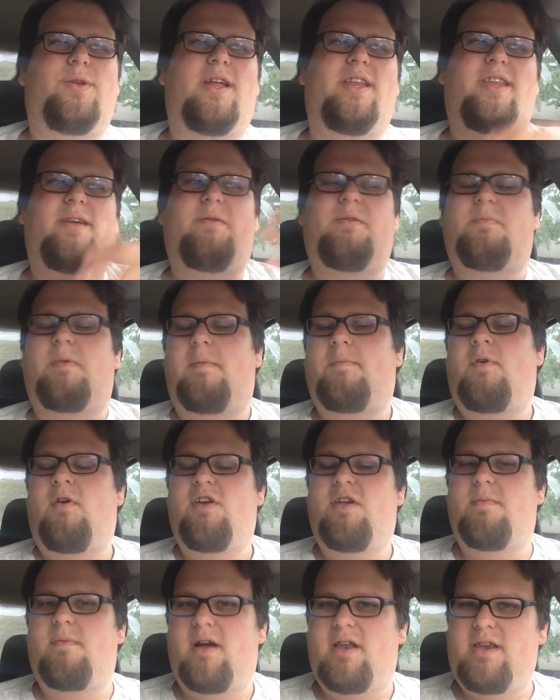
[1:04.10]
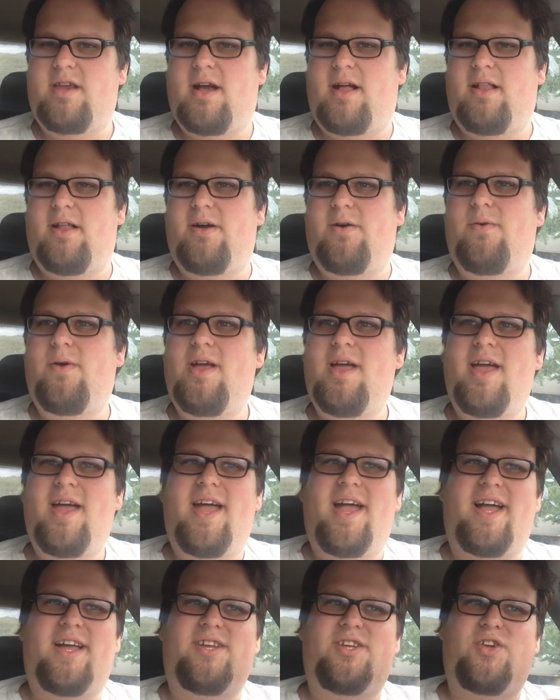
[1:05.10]
what I did with my Pokemon Yellow
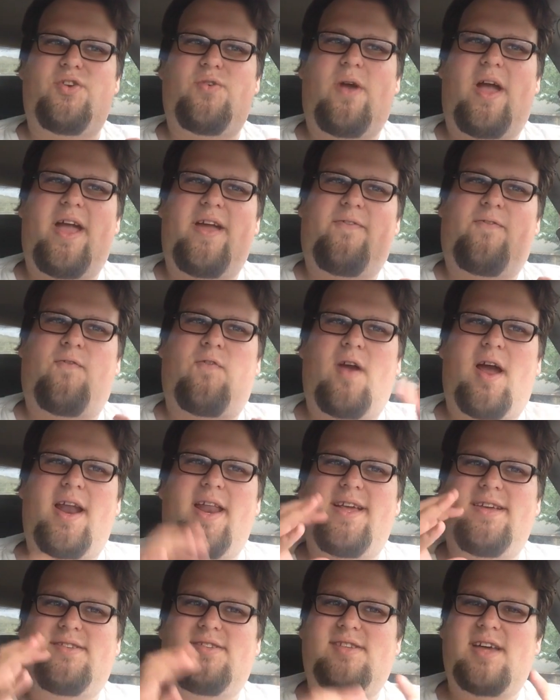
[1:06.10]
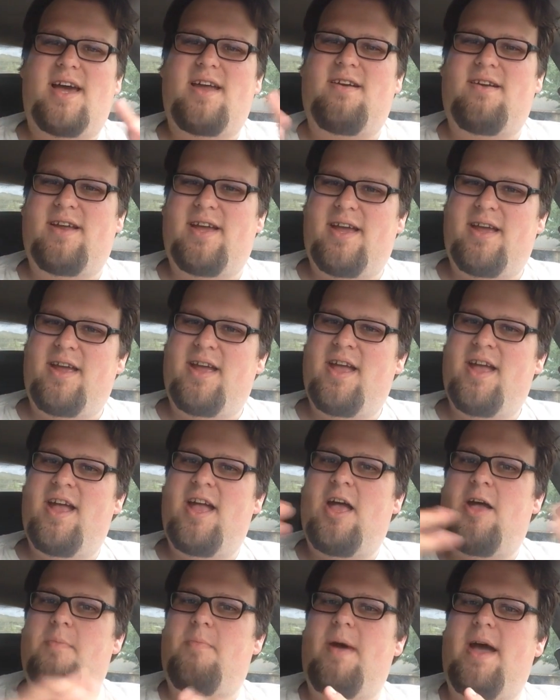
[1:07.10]
and do a Friday, Saturday
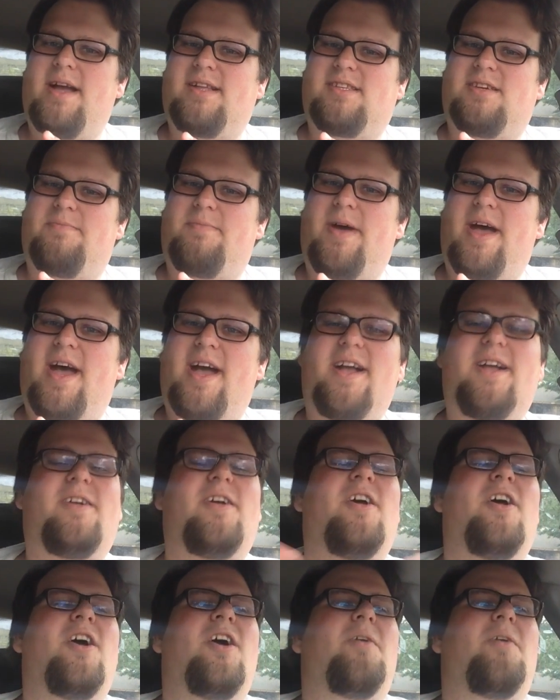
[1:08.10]
back to back.